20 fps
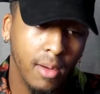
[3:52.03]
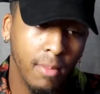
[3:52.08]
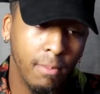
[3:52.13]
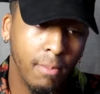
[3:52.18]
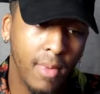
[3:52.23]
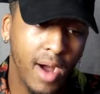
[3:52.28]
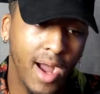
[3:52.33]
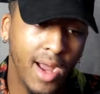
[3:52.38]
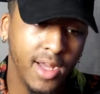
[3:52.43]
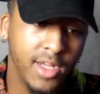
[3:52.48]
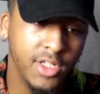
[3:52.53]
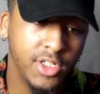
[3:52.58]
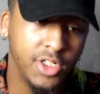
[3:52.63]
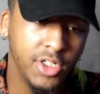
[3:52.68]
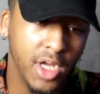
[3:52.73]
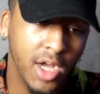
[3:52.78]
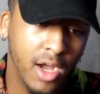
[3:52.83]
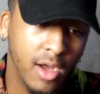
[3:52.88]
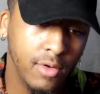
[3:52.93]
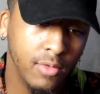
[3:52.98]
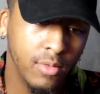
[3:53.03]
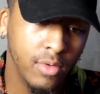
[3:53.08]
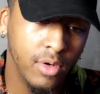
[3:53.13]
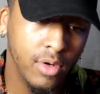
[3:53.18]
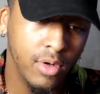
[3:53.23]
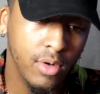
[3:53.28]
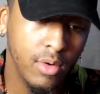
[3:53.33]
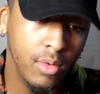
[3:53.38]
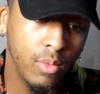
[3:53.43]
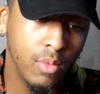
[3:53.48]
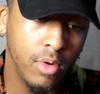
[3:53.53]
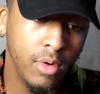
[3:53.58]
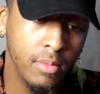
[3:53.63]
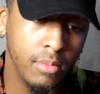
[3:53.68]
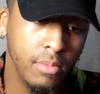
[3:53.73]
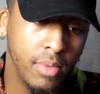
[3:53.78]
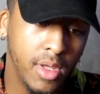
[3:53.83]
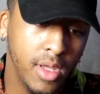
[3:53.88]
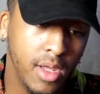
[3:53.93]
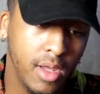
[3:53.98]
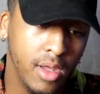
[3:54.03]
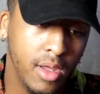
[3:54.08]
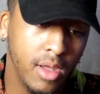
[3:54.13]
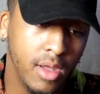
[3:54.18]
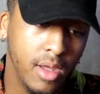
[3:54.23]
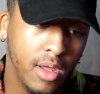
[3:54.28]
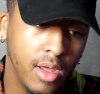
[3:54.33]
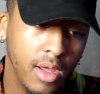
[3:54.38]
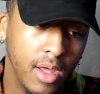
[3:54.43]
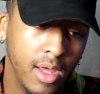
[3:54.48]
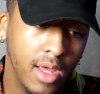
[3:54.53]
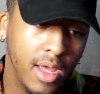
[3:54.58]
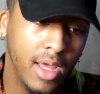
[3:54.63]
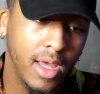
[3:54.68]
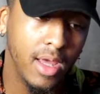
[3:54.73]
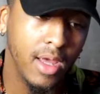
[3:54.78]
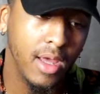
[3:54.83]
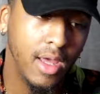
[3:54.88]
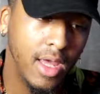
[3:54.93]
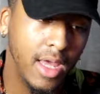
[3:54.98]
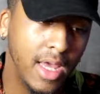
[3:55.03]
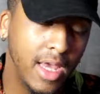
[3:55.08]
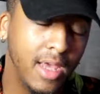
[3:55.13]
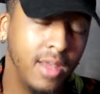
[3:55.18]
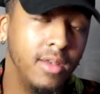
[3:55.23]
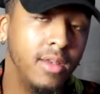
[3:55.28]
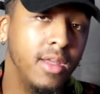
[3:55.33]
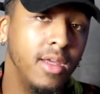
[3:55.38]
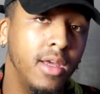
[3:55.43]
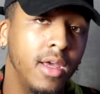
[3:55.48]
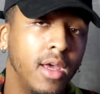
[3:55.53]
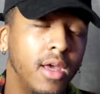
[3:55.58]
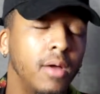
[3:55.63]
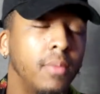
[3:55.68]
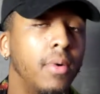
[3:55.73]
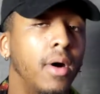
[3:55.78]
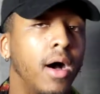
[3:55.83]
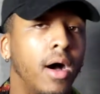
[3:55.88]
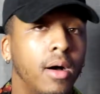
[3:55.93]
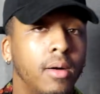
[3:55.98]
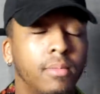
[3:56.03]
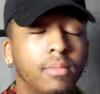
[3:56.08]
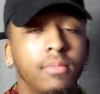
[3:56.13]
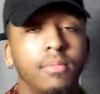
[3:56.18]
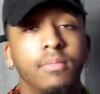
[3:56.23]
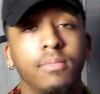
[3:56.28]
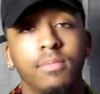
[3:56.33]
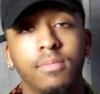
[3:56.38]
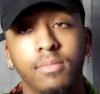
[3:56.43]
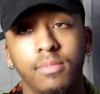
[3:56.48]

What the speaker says: my genre would be indie hip hop.